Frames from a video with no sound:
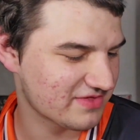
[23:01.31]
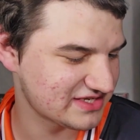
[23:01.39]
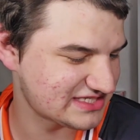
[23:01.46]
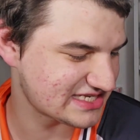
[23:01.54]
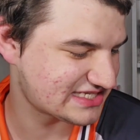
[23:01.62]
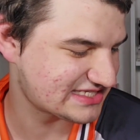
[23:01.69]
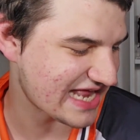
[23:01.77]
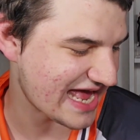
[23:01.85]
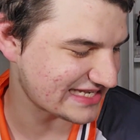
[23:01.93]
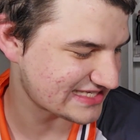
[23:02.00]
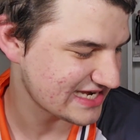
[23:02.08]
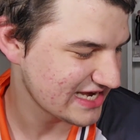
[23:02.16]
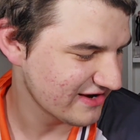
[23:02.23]
This is
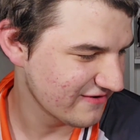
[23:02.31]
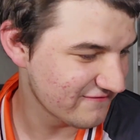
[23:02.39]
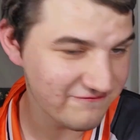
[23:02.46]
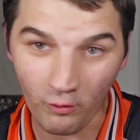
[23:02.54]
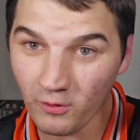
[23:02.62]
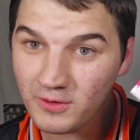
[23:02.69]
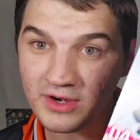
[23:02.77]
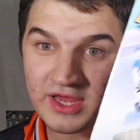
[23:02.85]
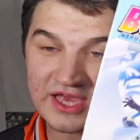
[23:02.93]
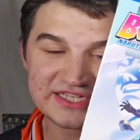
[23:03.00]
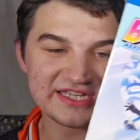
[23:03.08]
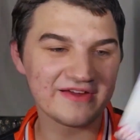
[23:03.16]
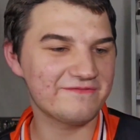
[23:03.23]
set 4.
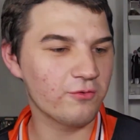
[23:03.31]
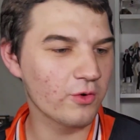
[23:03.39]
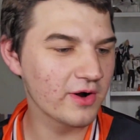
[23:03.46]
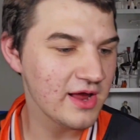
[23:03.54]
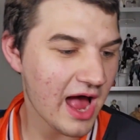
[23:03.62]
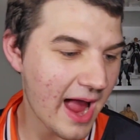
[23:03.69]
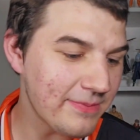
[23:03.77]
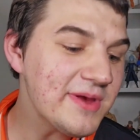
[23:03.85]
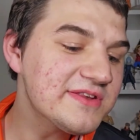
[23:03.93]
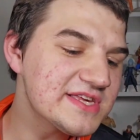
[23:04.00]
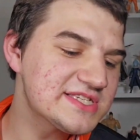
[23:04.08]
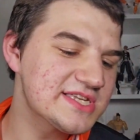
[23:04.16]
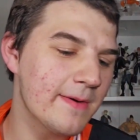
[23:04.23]
I
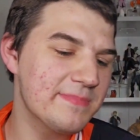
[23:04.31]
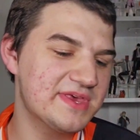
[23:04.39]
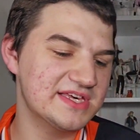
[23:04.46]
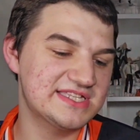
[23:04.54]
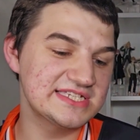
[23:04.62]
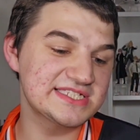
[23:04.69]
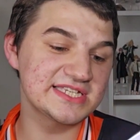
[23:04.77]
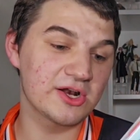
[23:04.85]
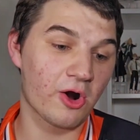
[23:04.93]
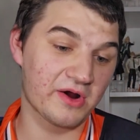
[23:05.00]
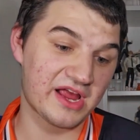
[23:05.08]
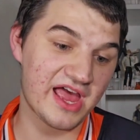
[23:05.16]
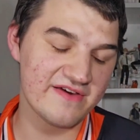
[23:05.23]
picked this up because this is an
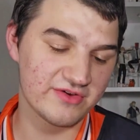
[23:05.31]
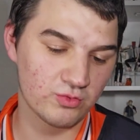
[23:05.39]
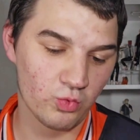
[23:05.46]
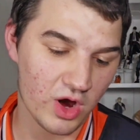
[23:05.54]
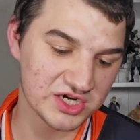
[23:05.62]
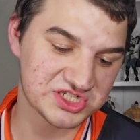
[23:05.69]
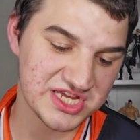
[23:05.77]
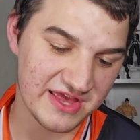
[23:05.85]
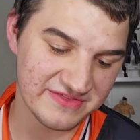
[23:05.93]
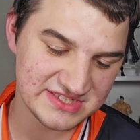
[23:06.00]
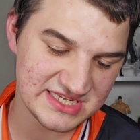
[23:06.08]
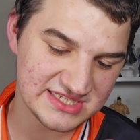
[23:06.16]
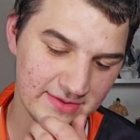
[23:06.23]
arc I haven't watched yet.
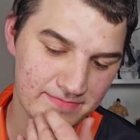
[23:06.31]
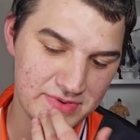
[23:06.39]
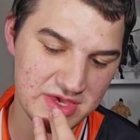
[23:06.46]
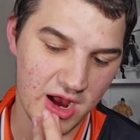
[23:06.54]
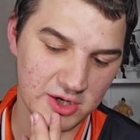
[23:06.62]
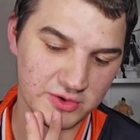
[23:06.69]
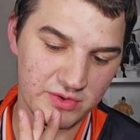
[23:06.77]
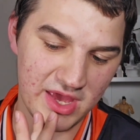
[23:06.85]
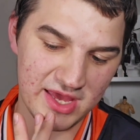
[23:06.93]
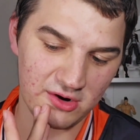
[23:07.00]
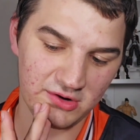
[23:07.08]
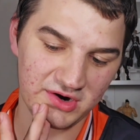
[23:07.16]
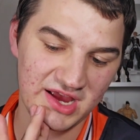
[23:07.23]
This is the Byakuya
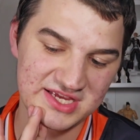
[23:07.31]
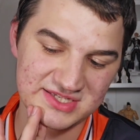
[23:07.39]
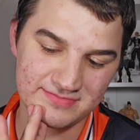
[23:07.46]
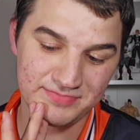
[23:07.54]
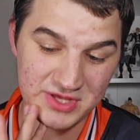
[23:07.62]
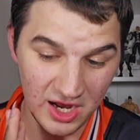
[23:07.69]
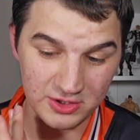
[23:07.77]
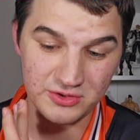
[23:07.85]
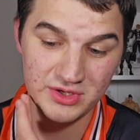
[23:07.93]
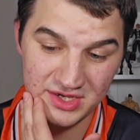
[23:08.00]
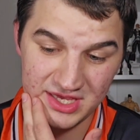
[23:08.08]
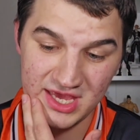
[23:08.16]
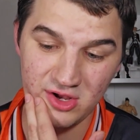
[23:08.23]

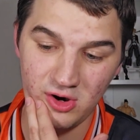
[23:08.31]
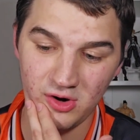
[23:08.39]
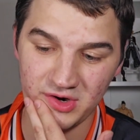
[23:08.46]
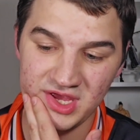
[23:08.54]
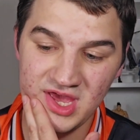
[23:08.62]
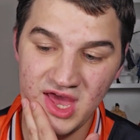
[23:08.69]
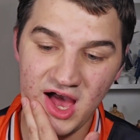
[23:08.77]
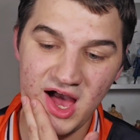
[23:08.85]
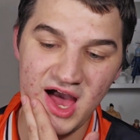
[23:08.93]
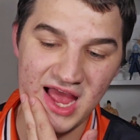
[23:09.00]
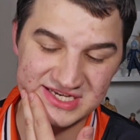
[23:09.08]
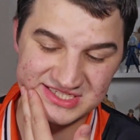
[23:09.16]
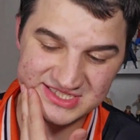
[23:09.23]
Gang arc.
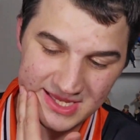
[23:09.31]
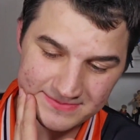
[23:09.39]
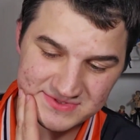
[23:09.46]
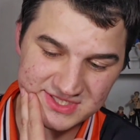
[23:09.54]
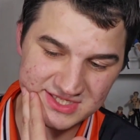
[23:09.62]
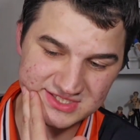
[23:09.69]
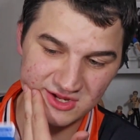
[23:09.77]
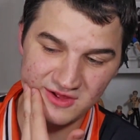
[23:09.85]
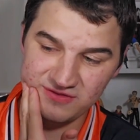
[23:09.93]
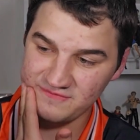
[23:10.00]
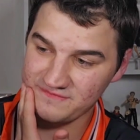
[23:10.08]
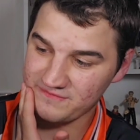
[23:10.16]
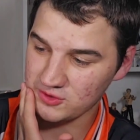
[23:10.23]
I skipped this on
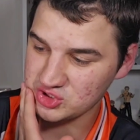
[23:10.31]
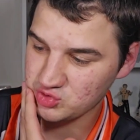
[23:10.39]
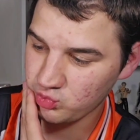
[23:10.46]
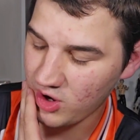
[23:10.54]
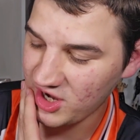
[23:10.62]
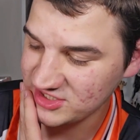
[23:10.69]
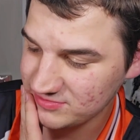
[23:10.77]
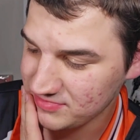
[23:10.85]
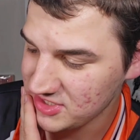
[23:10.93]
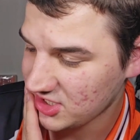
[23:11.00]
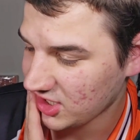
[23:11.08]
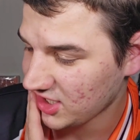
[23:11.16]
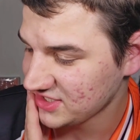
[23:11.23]
the first watch
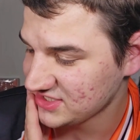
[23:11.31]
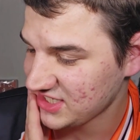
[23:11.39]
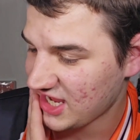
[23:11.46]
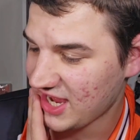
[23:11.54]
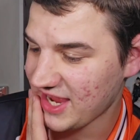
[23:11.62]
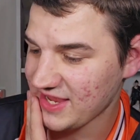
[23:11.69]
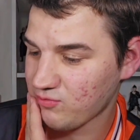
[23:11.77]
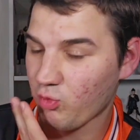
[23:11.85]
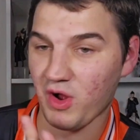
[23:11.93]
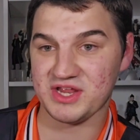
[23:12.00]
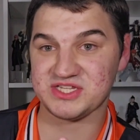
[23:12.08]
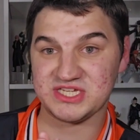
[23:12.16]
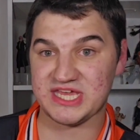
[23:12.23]
because I
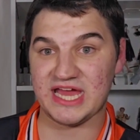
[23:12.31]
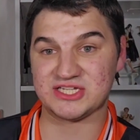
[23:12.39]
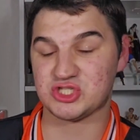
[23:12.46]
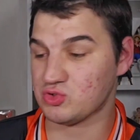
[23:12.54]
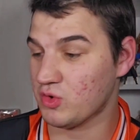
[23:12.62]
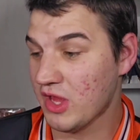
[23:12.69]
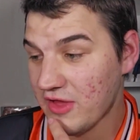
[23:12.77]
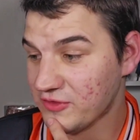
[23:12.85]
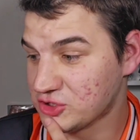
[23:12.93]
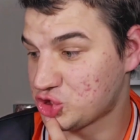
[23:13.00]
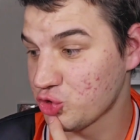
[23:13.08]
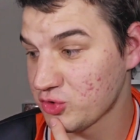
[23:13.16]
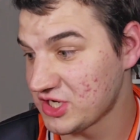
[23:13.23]
wanted to get to the
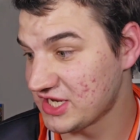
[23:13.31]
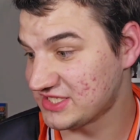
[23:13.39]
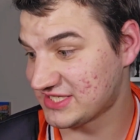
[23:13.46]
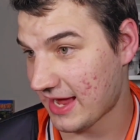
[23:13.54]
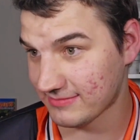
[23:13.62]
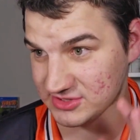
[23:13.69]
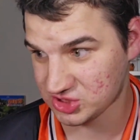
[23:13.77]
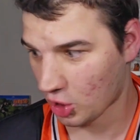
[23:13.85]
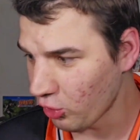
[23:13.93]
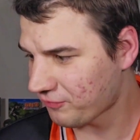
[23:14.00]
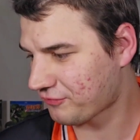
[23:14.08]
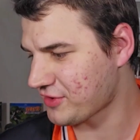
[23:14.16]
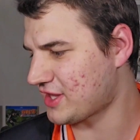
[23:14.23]
Chunin exam
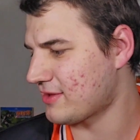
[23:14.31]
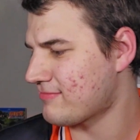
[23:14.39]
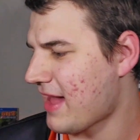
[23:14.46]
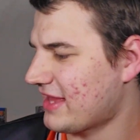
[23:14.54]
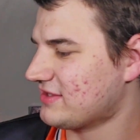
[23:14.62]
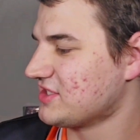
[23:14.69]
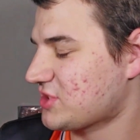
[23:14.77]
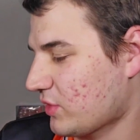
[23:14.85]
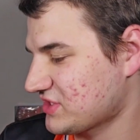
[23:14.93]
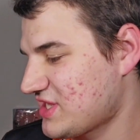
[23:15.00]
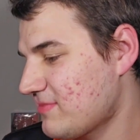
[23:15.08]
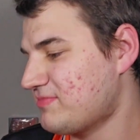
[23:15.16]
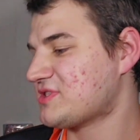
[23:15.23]
so freaking badly, so I
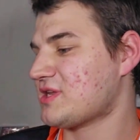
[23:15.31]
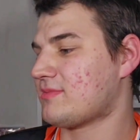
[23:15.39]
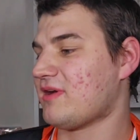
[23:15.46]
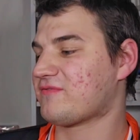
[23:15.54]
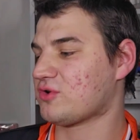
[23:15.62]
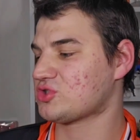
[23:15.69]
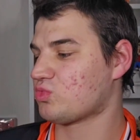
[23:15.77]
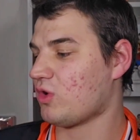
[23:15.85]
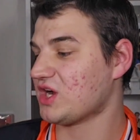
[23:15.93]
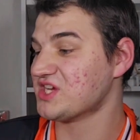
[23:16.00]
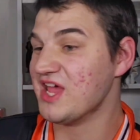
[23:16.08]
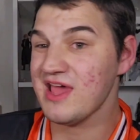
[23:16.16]
skipped this on my first watch.